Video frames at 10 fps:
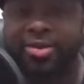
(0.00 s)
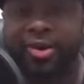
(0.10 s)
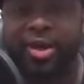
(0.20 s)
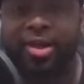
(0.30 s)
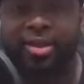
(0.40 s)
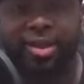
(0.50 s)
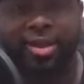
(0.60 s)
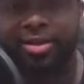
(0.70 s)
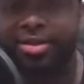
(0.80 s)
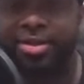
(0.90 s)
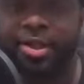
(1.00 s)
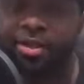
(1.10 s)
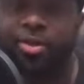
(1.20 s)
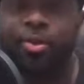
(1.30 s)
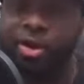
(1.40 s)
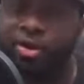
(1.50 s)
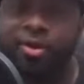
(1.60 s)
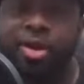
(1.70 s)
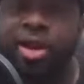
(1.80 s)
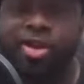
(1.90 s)
a squad. I think they just need to work
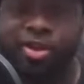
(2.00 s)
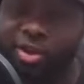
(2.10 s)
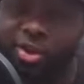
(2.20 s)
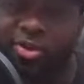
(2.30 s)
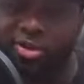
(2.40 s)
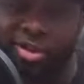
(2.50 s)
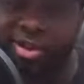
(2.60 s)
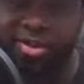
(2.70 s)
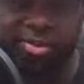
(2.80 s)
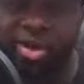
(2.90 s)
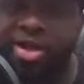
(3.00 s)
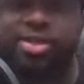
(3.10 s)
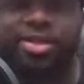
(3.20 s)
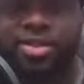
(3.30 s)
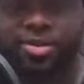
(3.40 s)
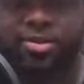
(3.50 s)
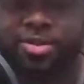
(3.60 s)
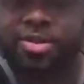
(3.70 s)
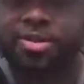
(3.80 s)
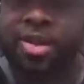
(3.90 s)
on, the onesie
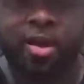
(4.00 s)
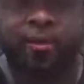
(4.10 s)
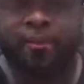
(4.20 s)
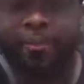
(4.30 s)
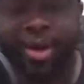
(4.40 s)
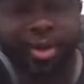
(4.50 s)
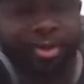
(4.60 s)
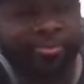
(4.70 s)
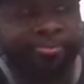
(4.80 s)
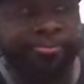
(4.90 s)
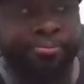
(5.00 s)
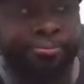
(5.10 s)
twosies, but